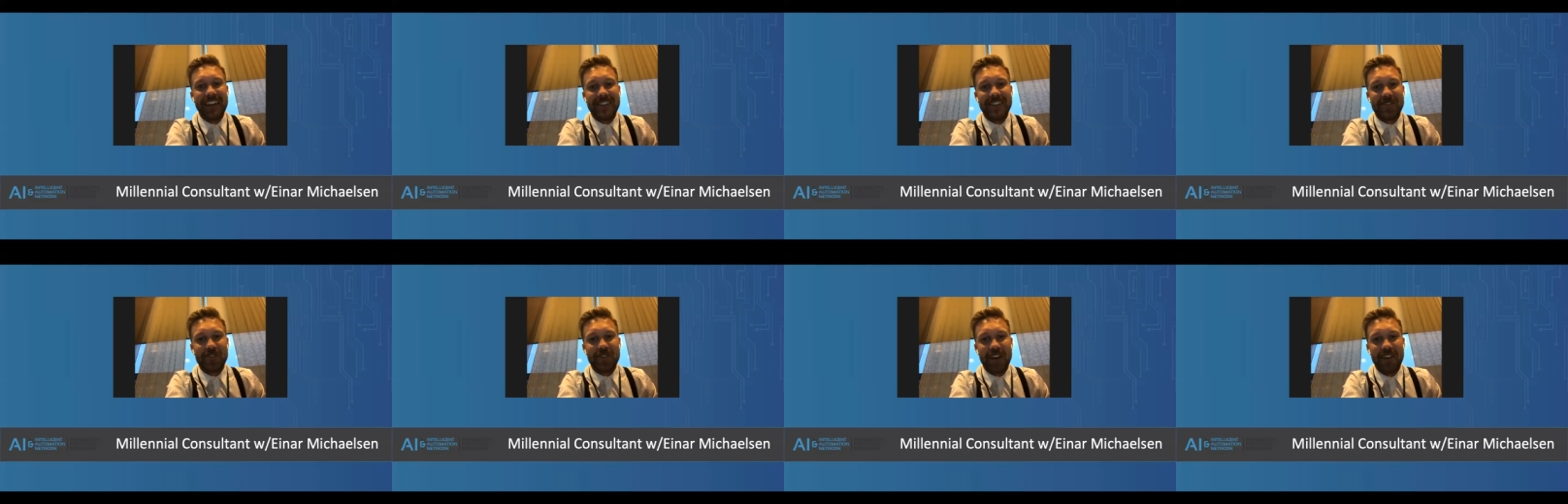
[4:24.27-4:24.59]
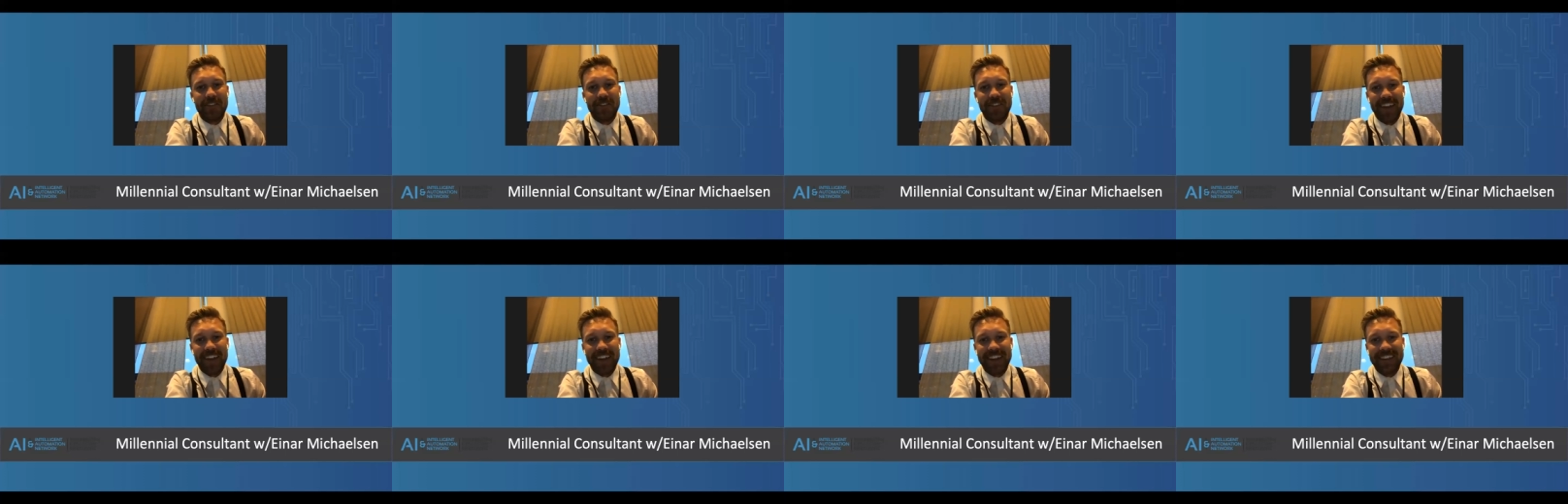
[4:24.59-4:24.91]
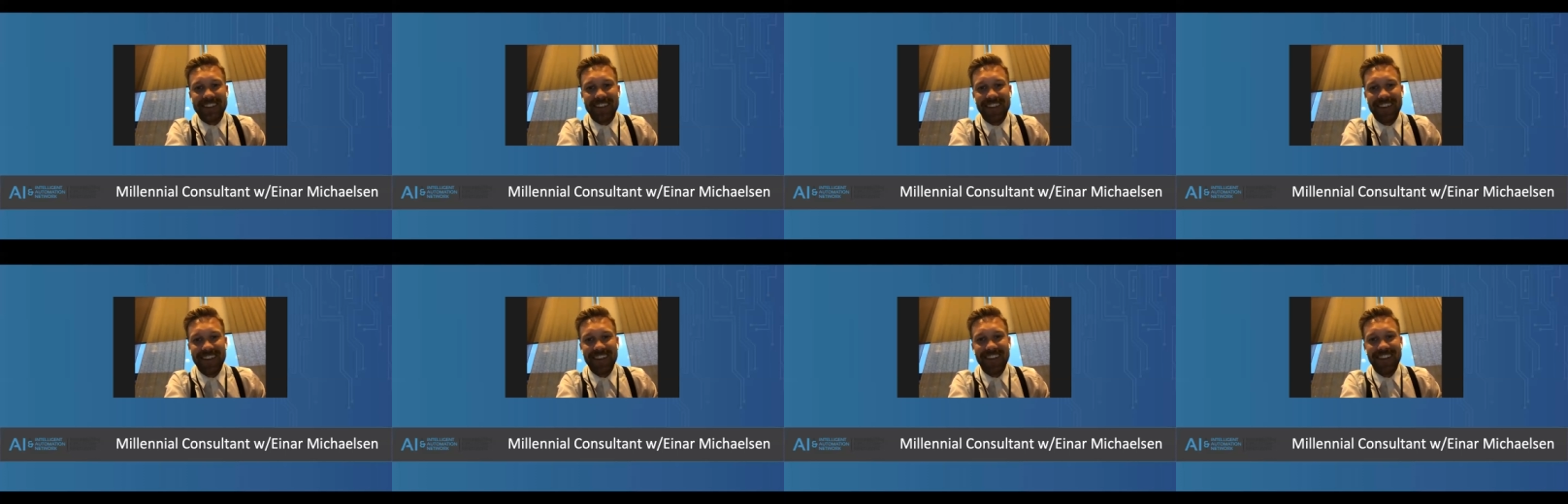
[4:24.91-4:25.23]

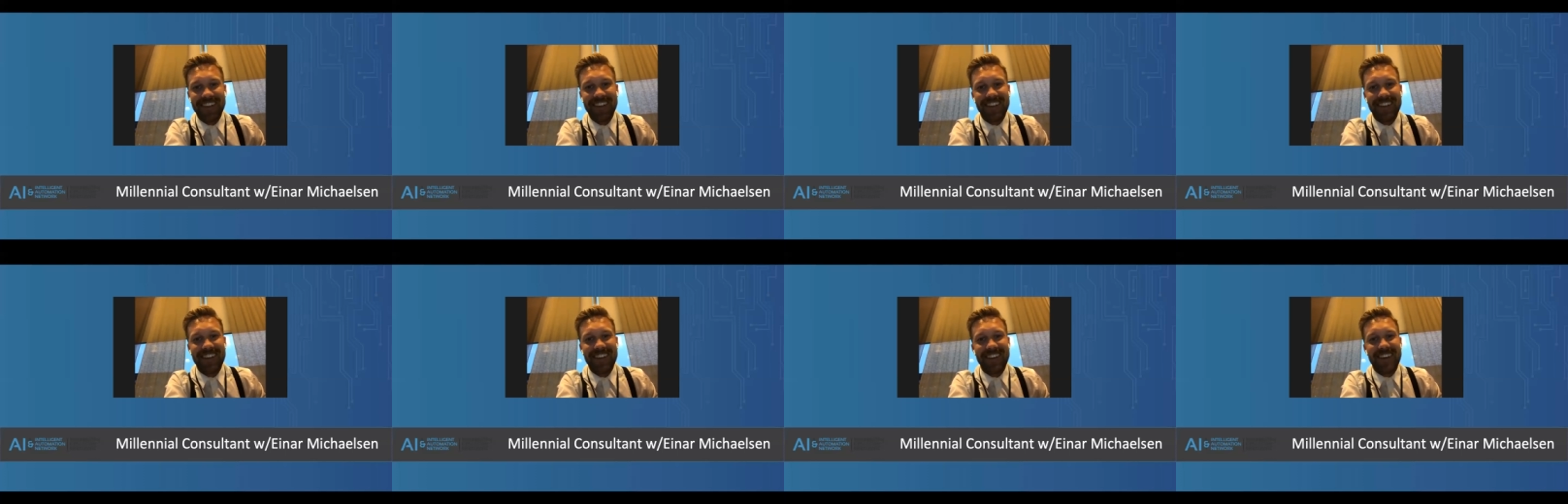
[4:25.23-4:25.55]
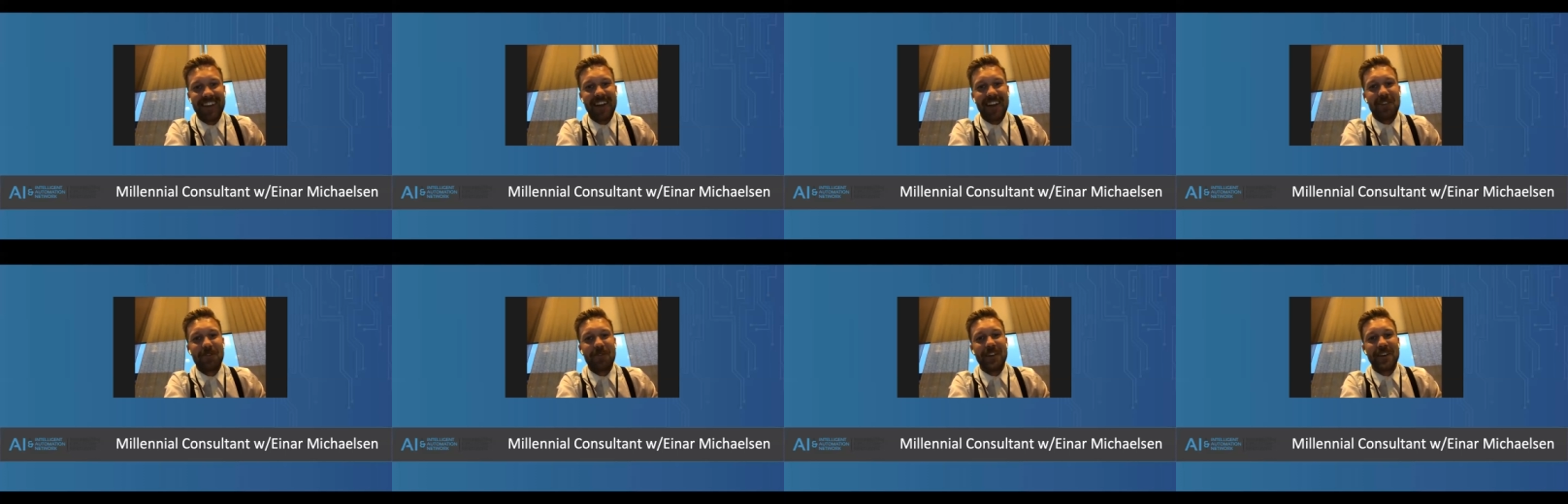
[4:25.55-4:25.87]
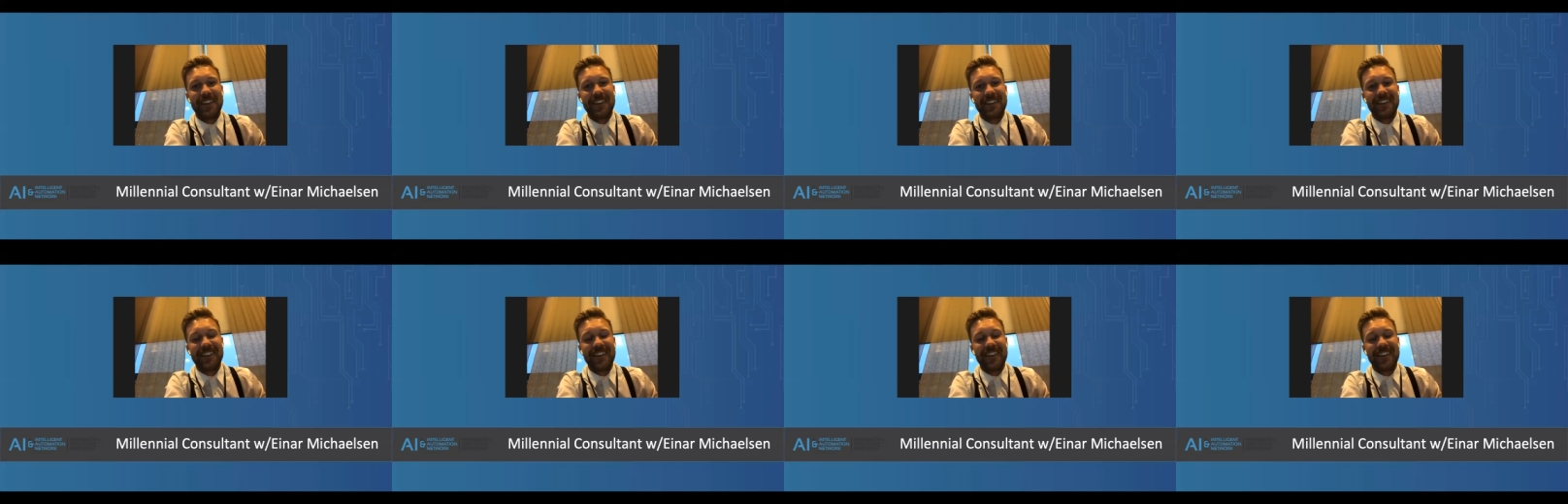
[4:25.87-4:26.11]
trifecta, with